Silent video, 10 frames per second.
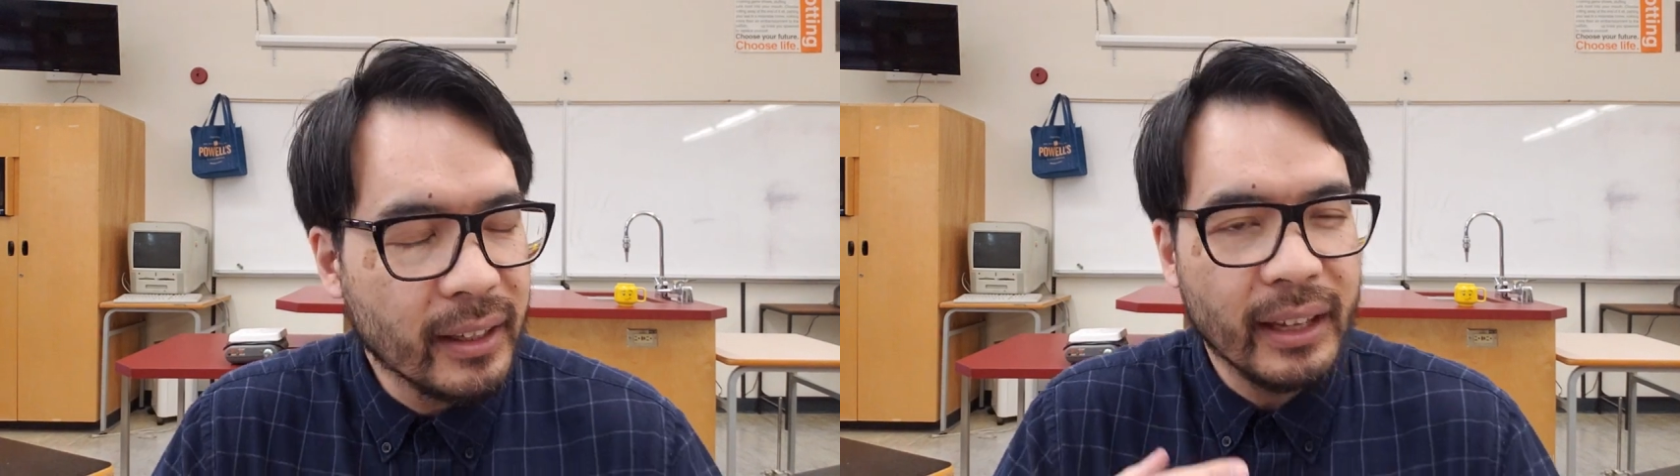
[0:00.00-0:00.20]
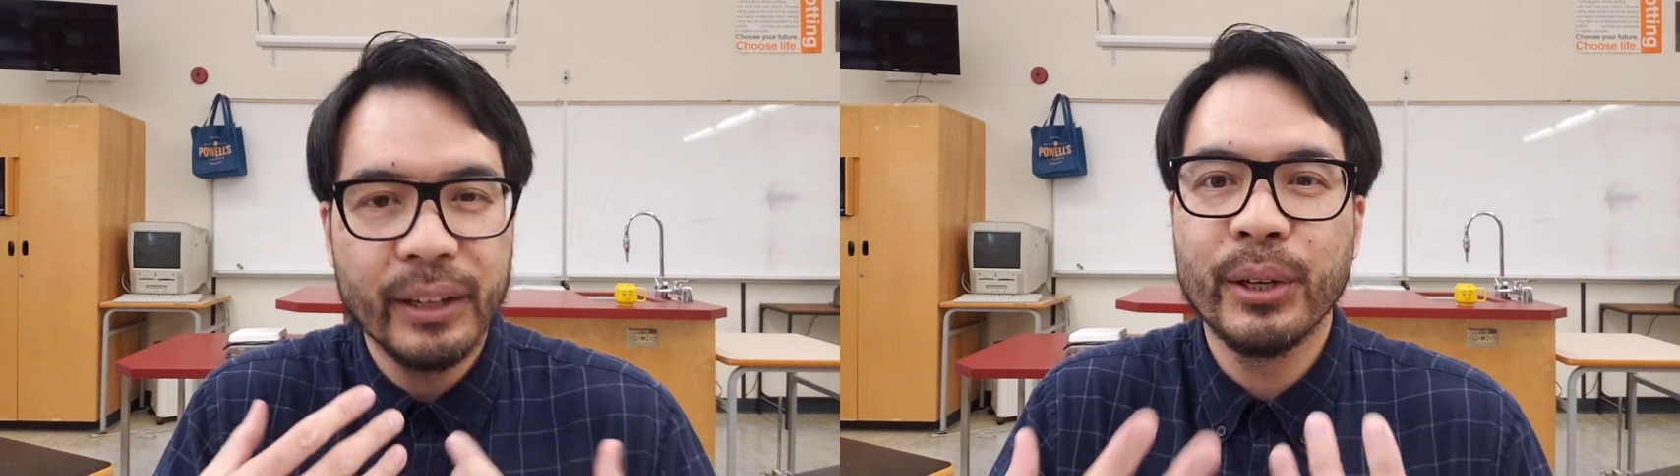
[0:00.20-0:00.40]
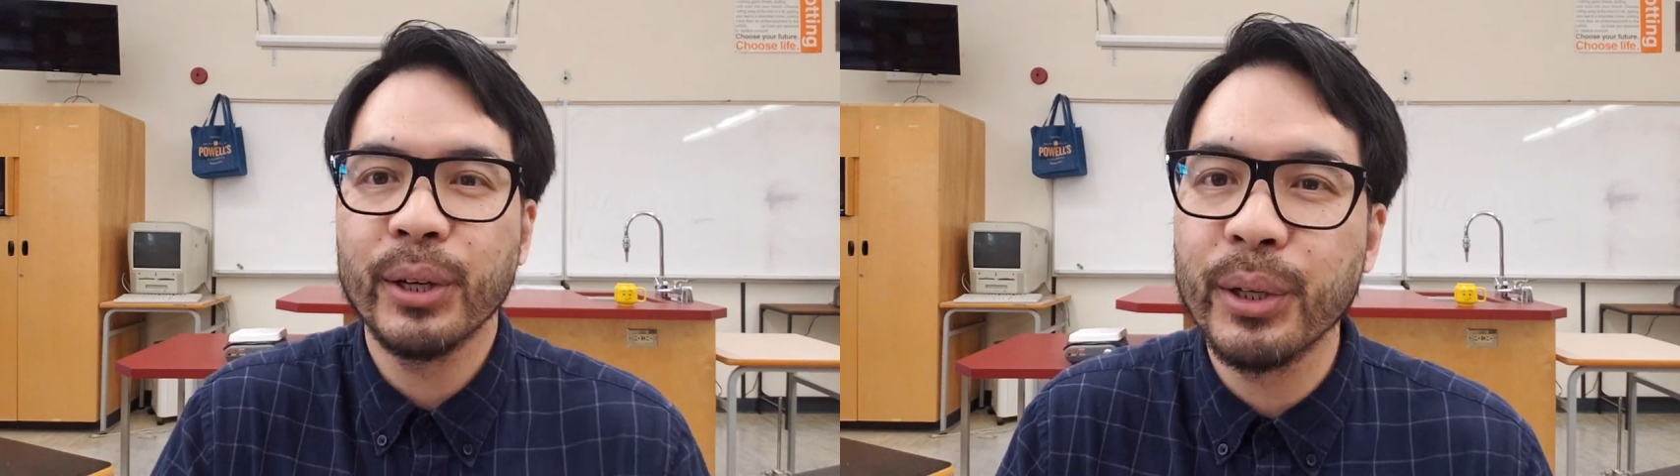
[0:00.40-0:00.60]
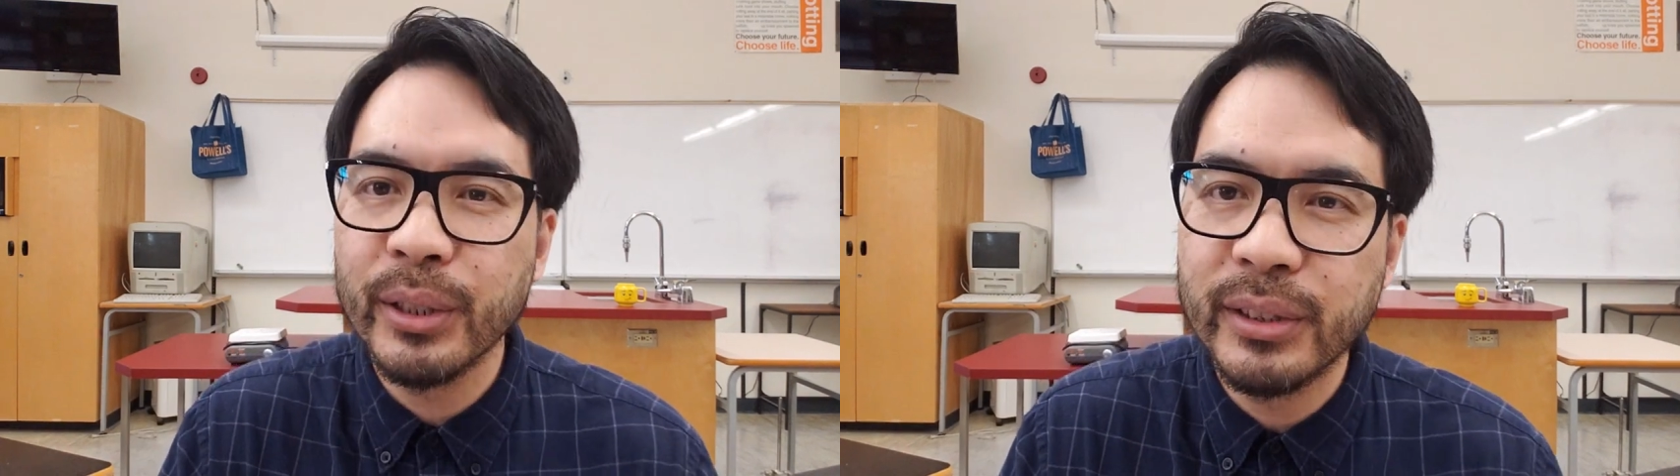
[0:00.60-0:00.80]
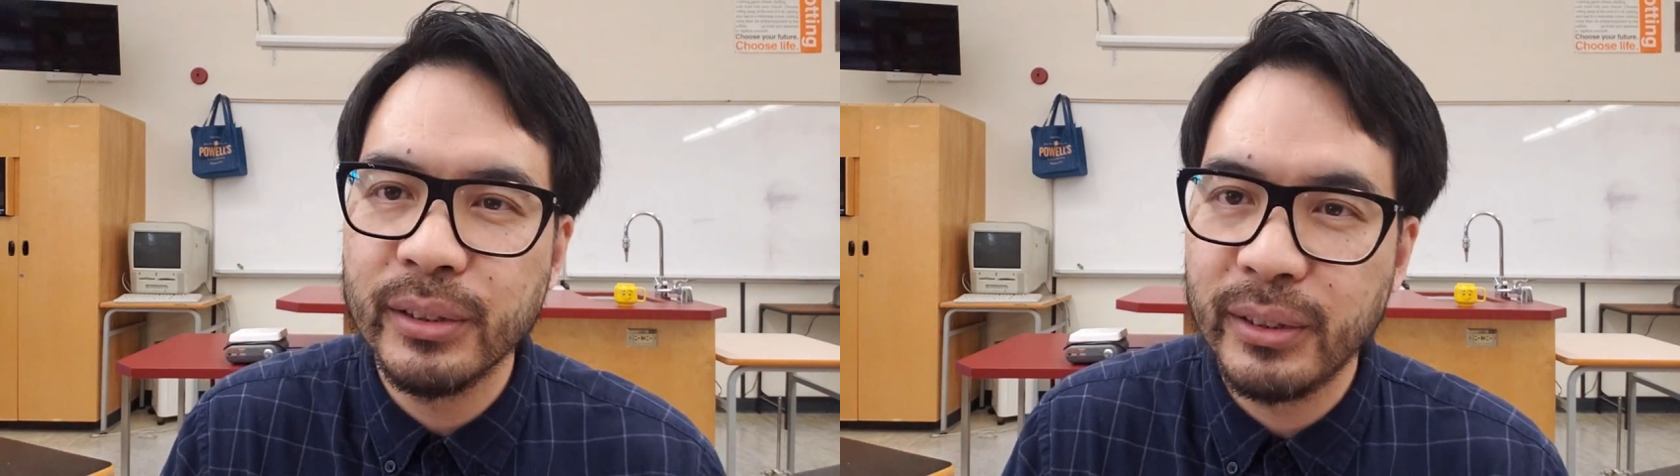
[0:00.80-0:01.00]

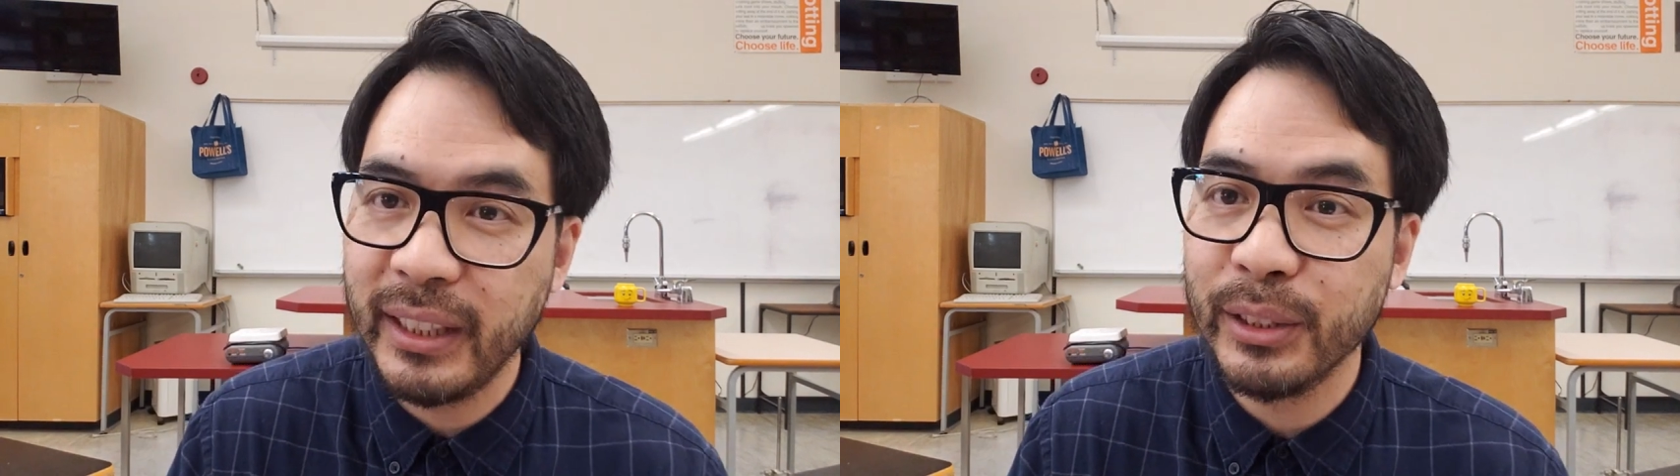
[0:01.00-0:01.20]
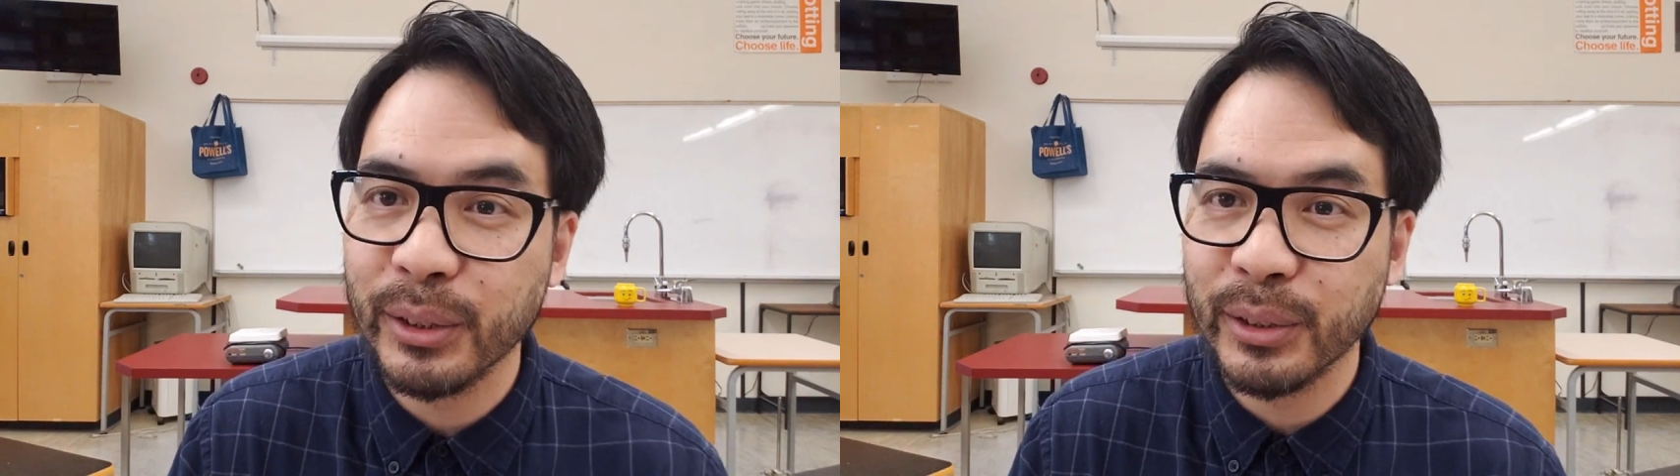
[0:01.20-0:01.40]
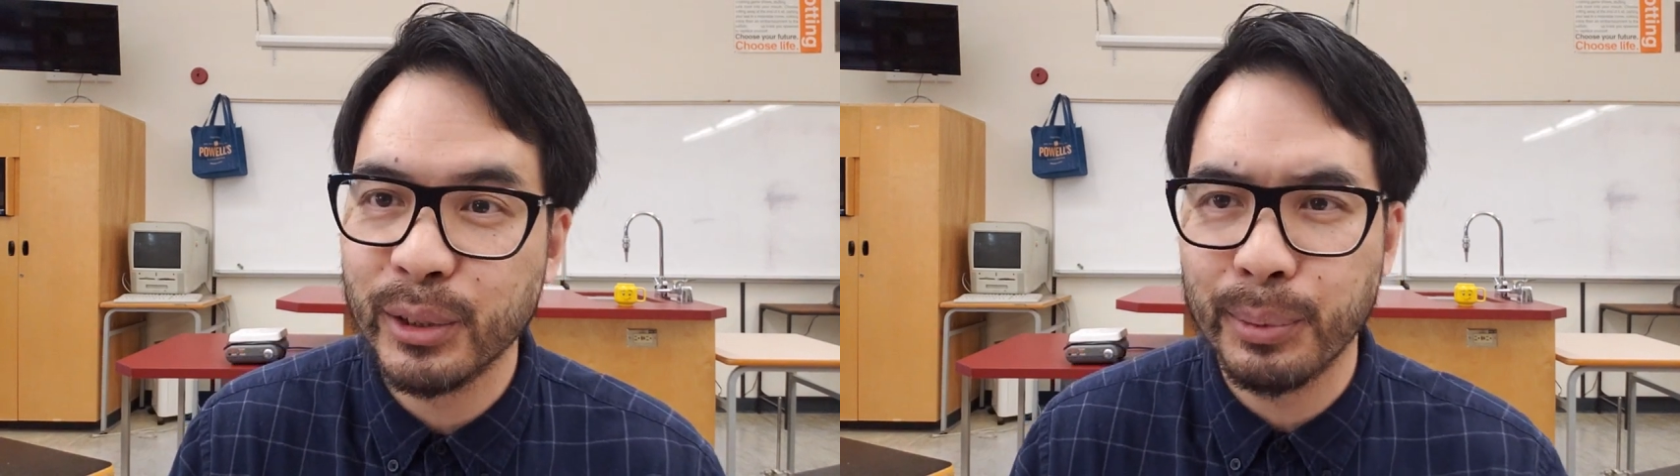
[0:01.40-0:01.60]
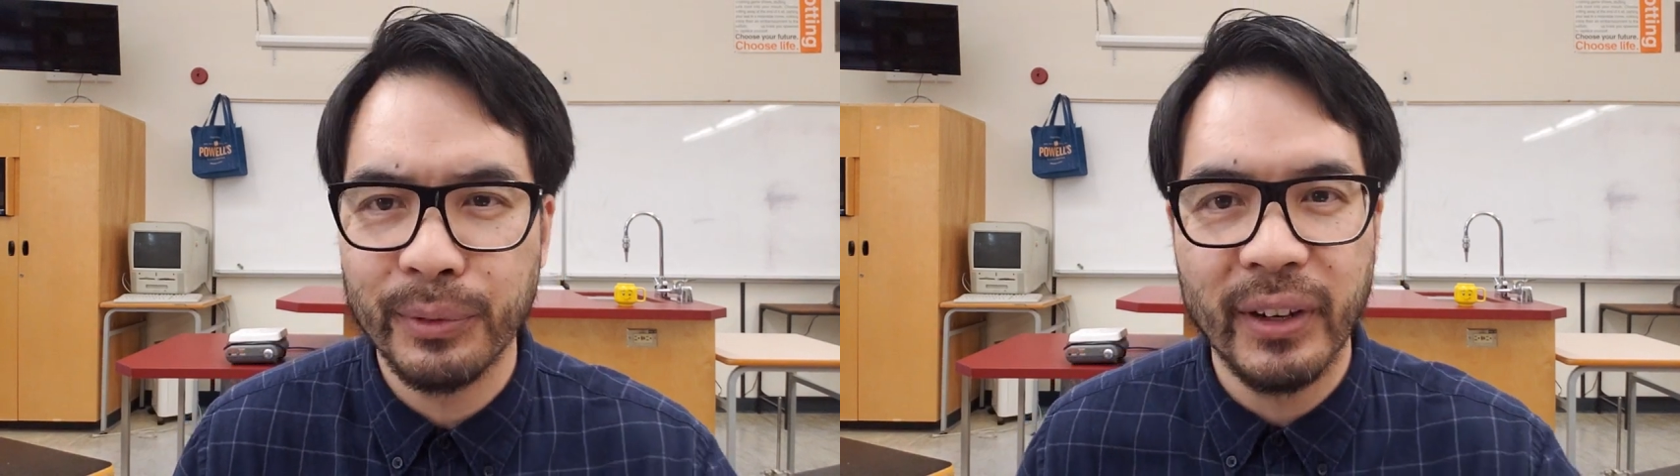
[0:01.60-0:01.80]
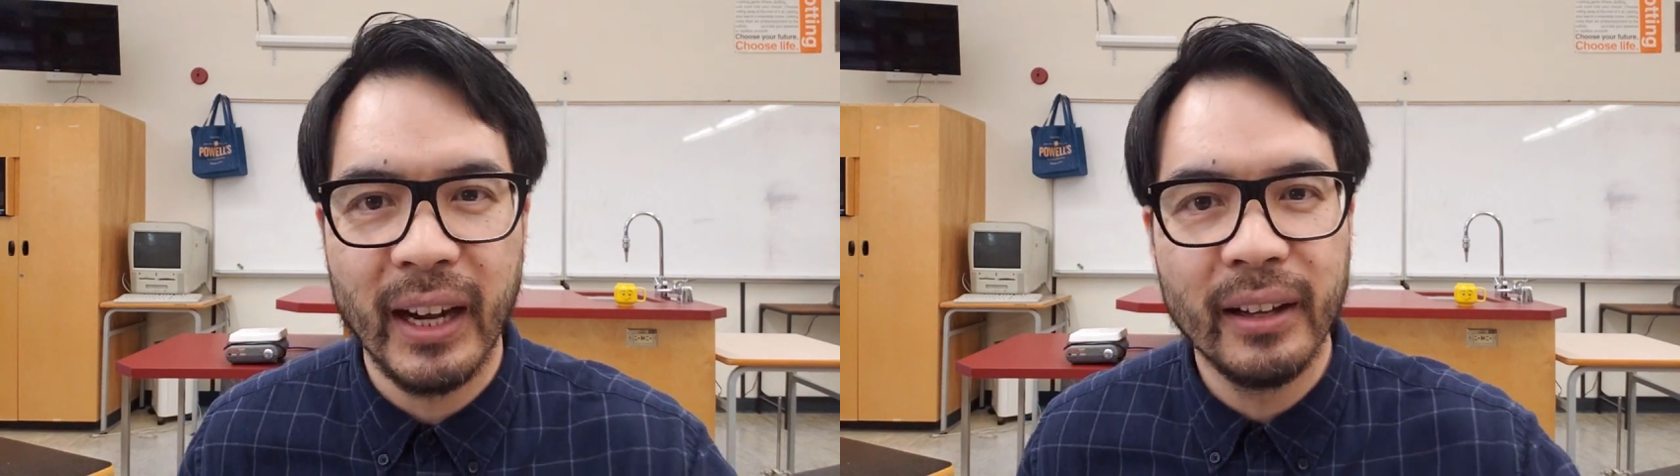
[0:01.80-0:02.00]
encourage teachers to
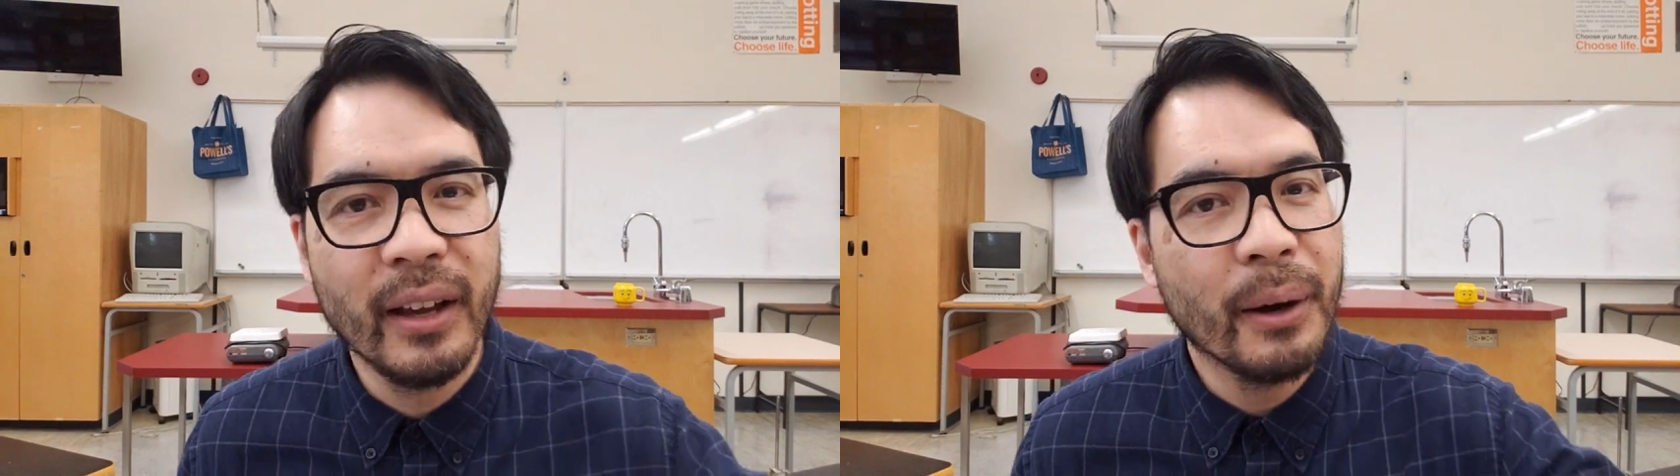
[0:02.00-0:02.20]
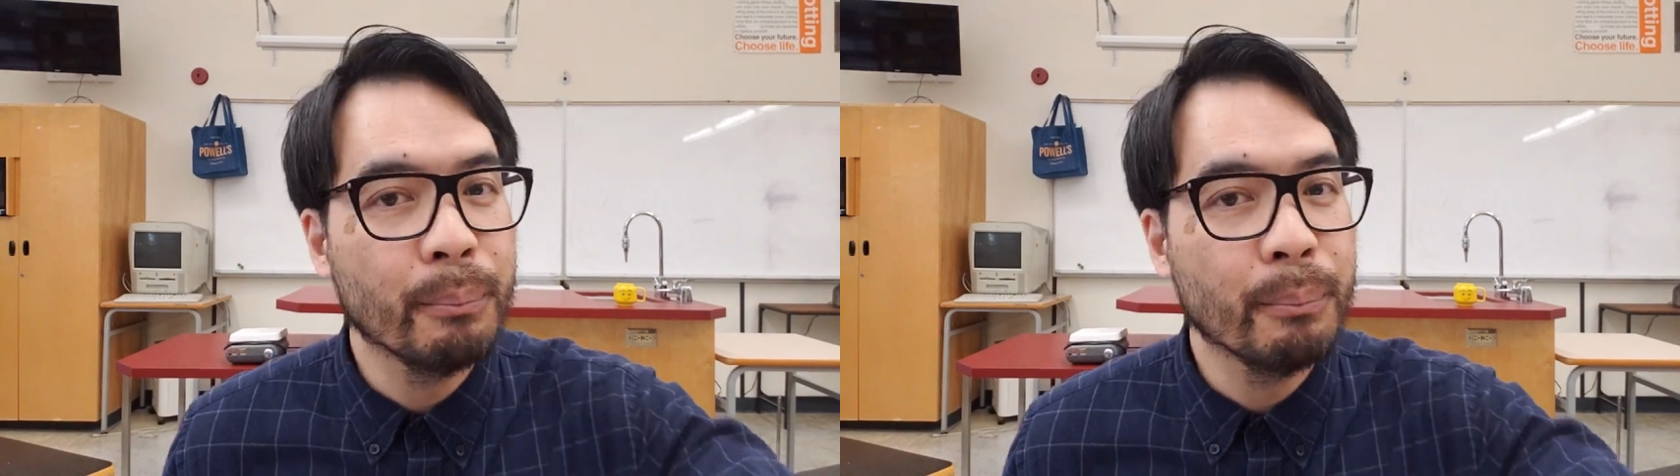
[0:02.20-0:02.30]
provide